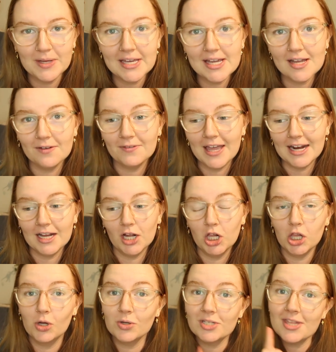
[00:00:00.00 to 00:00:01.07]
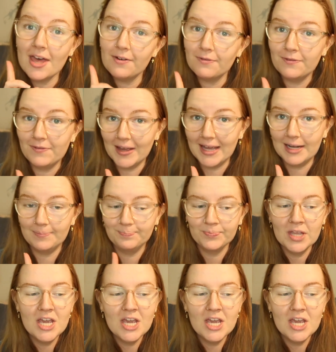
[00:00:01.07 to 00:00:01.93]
Speaking of getting clothes that fit,